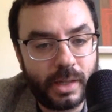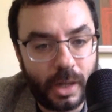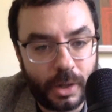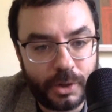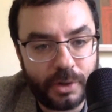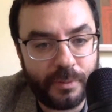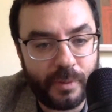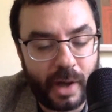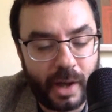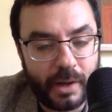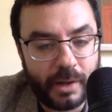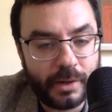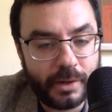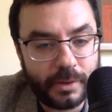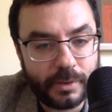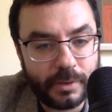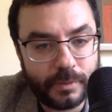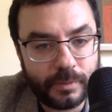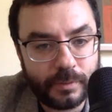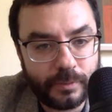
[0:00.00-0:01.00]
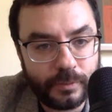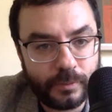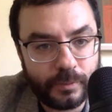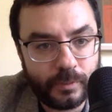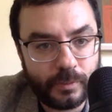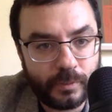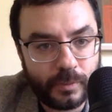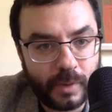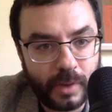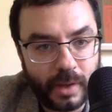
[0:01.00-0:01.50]
undermined,
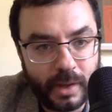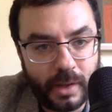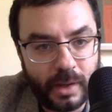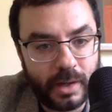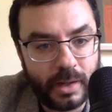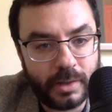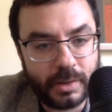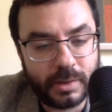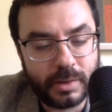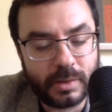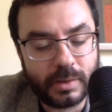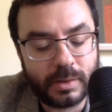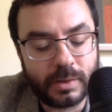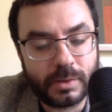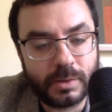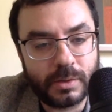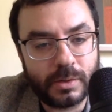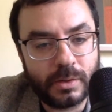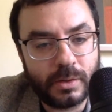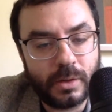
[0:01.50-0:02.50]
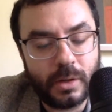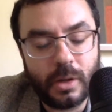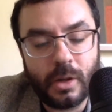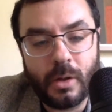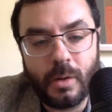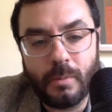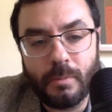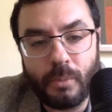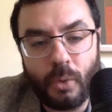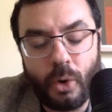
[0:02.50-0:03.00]
and it's
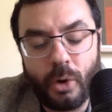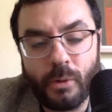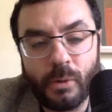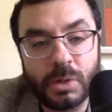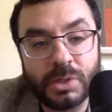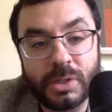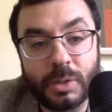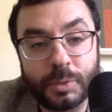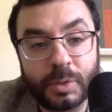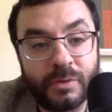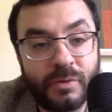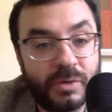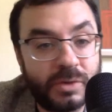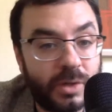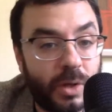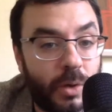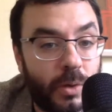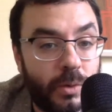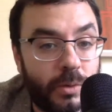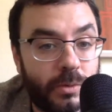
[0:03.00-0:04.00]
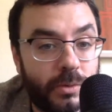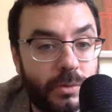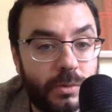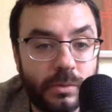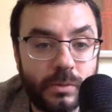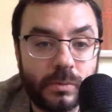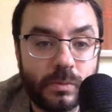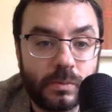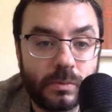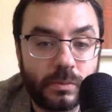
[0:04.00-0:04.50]
more a result of his
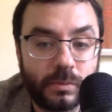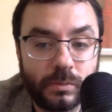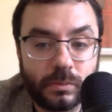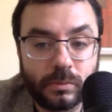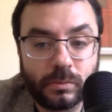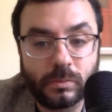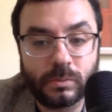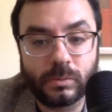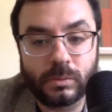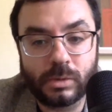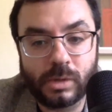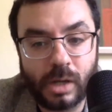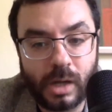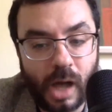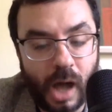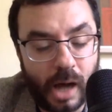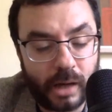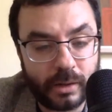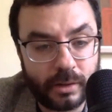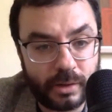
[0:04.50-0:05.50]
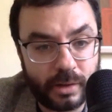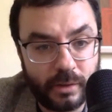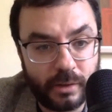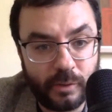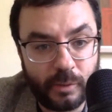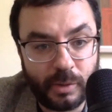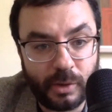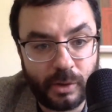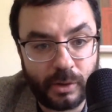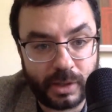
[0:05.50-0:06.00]
own
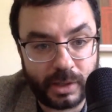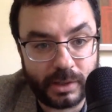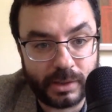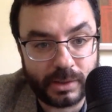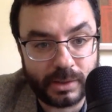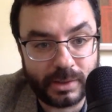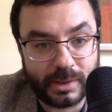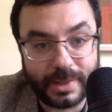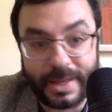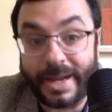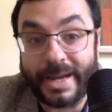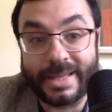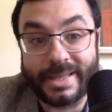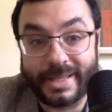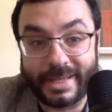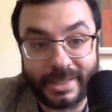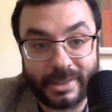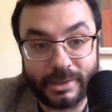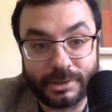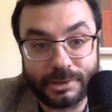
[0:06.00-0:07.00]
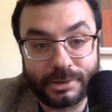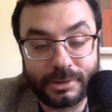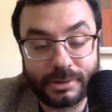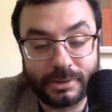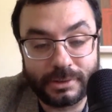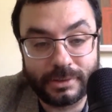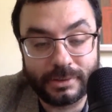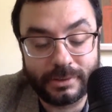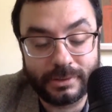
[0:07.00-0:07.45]
cognitive abilities than anything else.